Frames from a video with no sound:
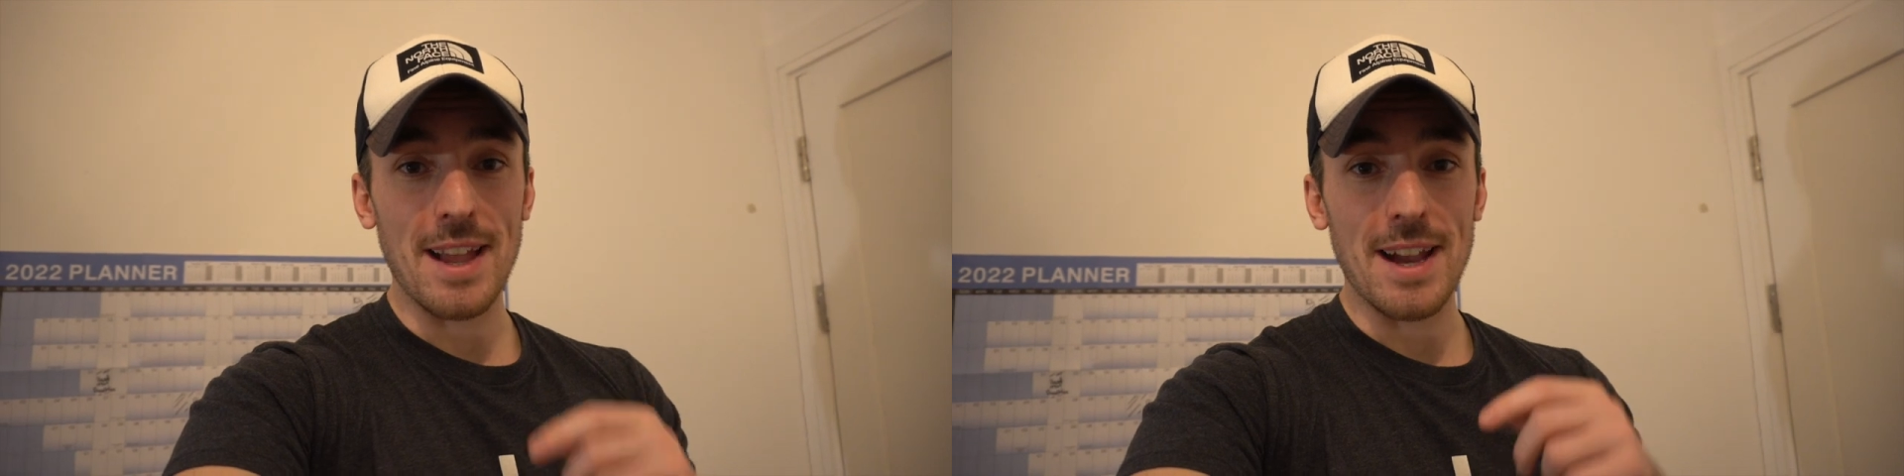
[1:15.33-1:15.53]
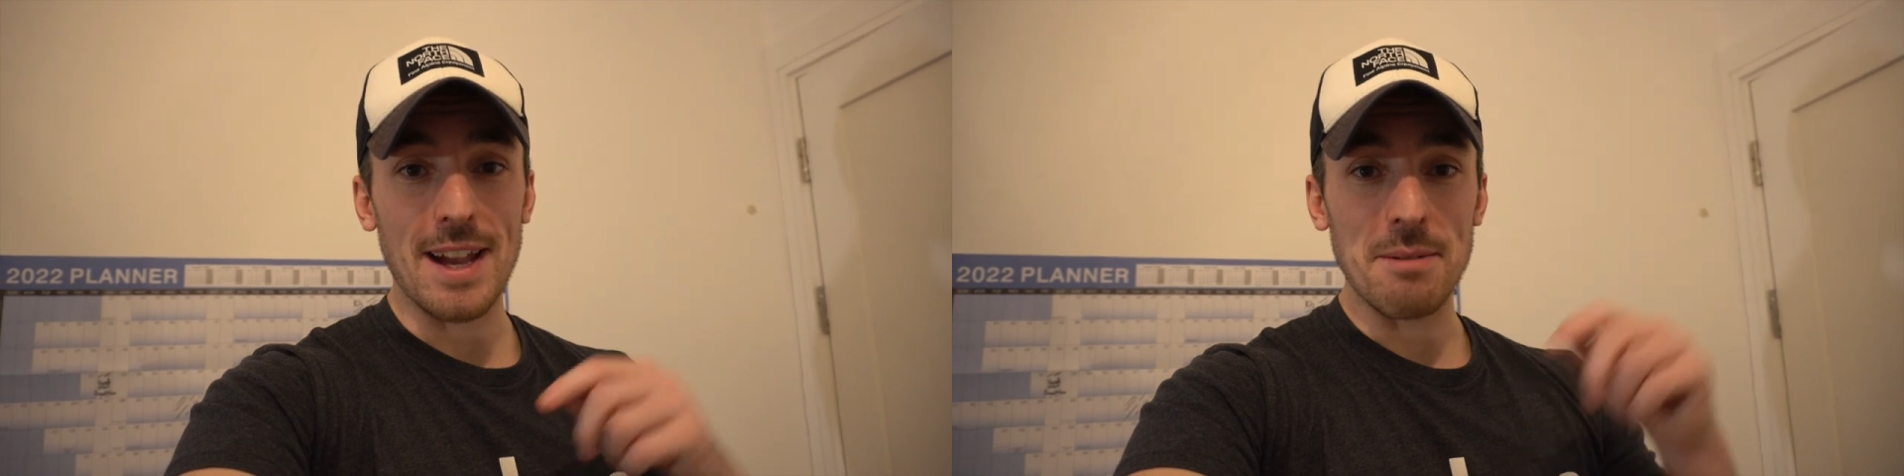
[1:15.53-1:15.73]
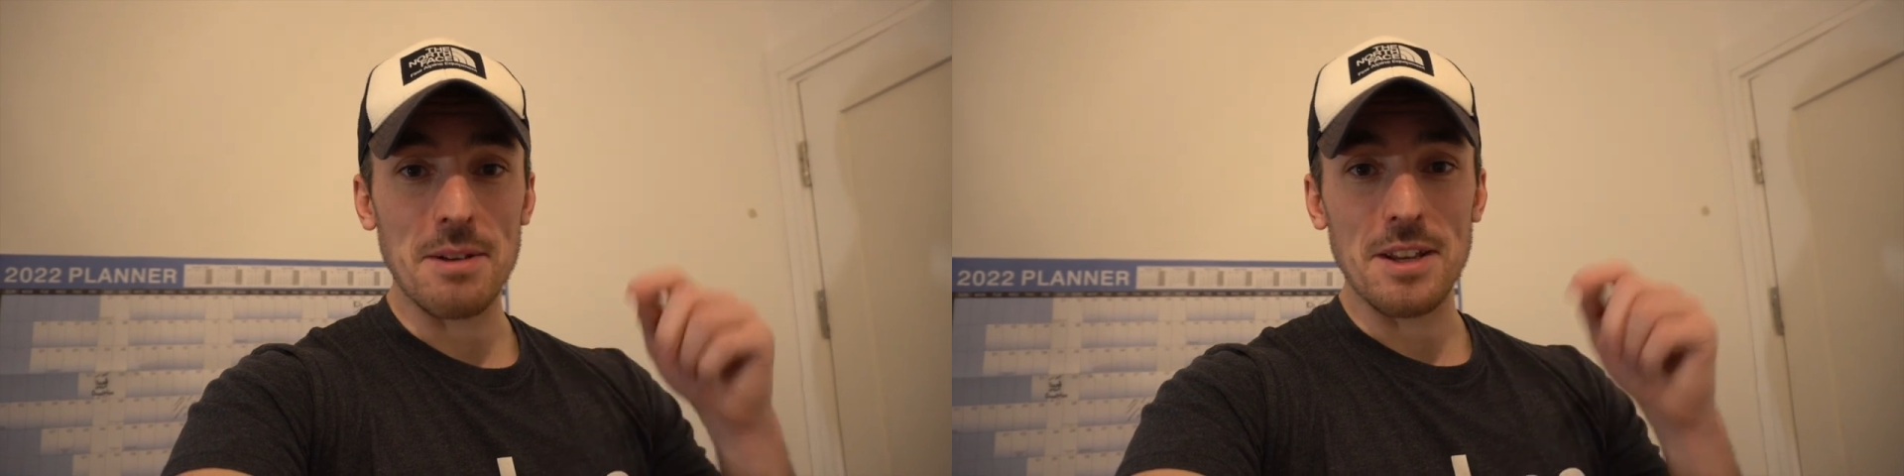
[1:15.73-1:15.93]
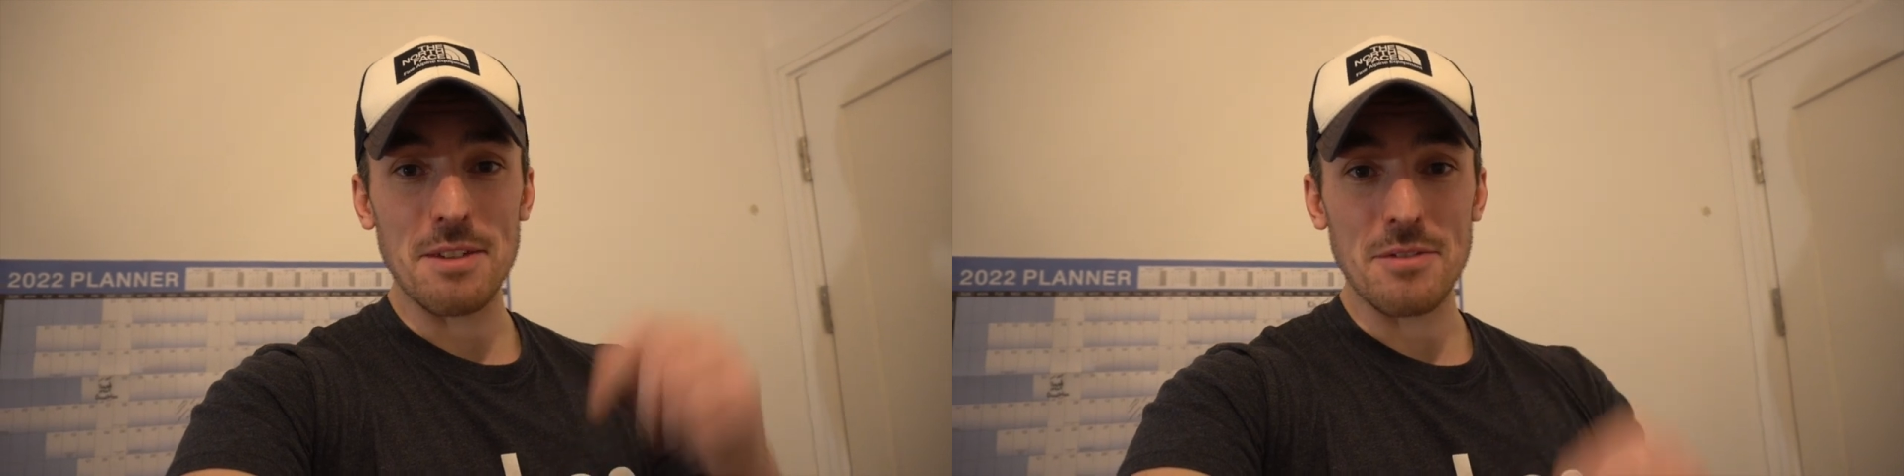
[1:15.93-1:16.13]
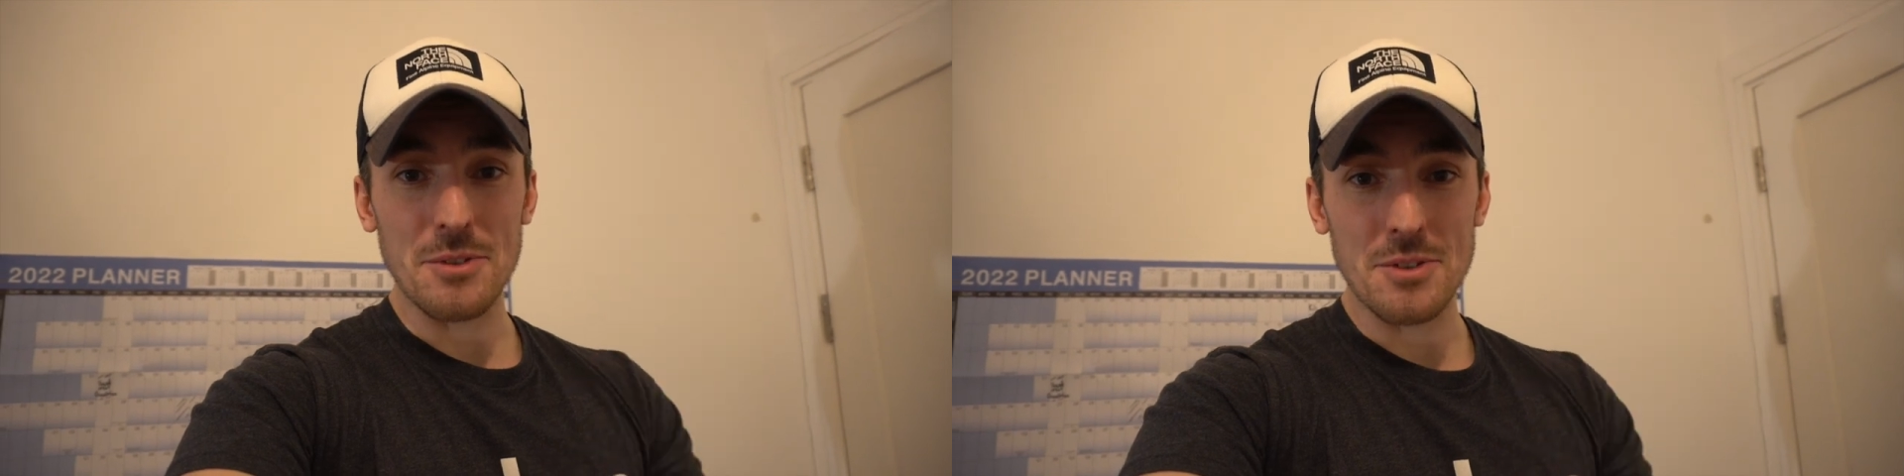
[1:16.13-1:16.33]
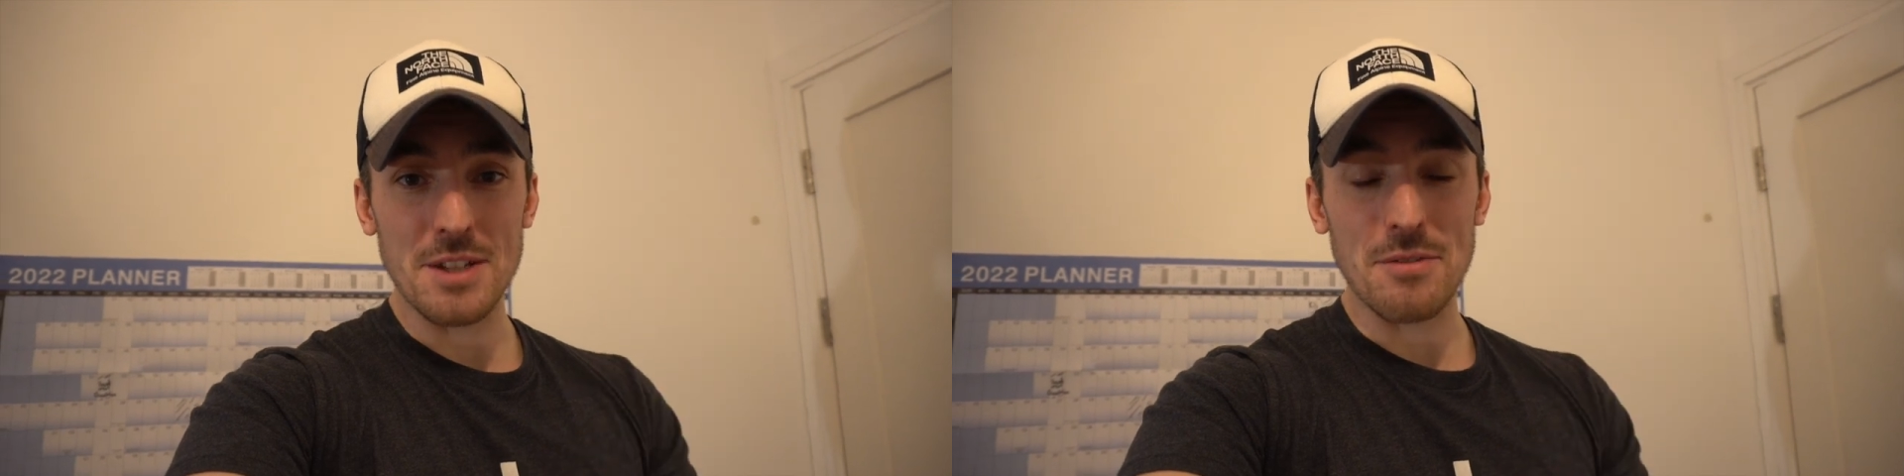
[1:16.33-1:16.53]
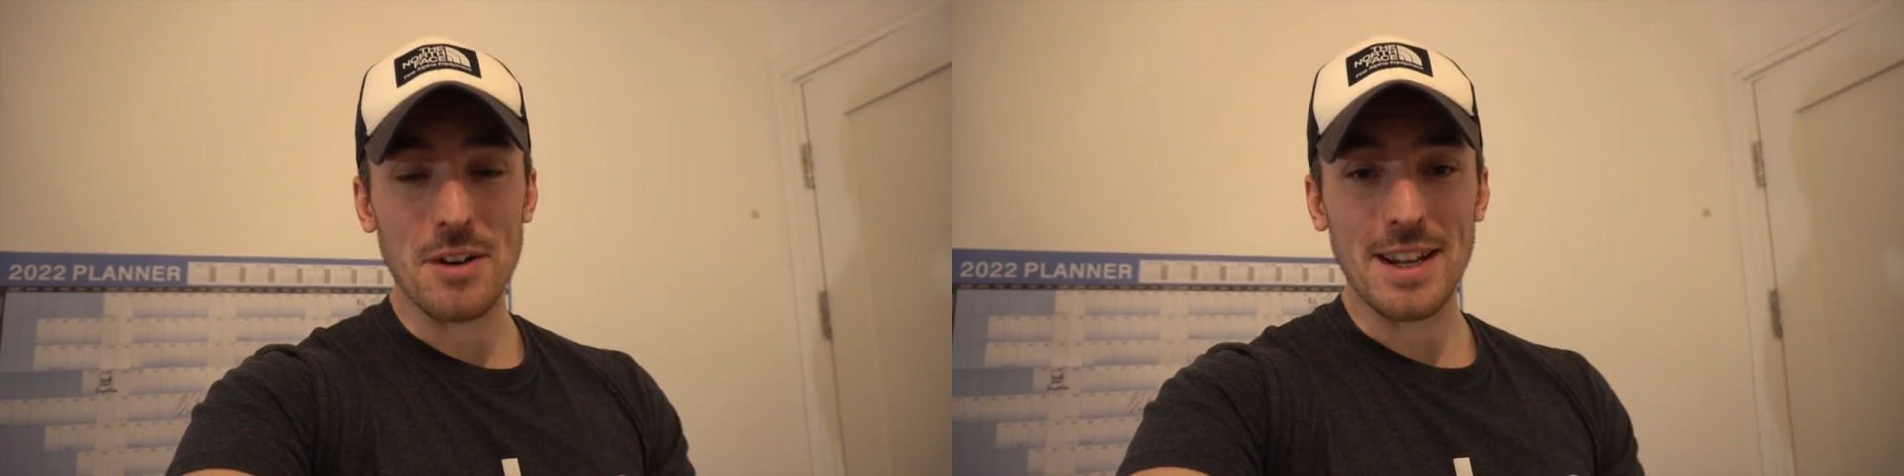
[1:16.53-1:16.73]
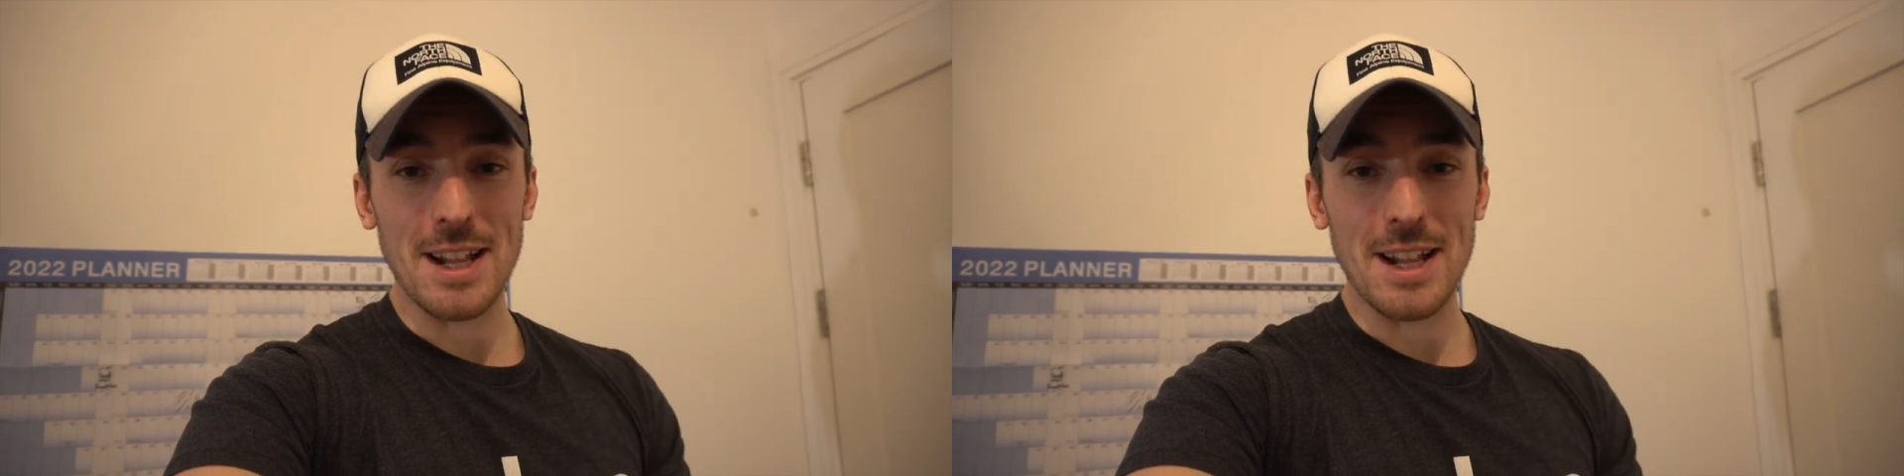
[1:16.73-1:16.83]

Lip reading: And if you did find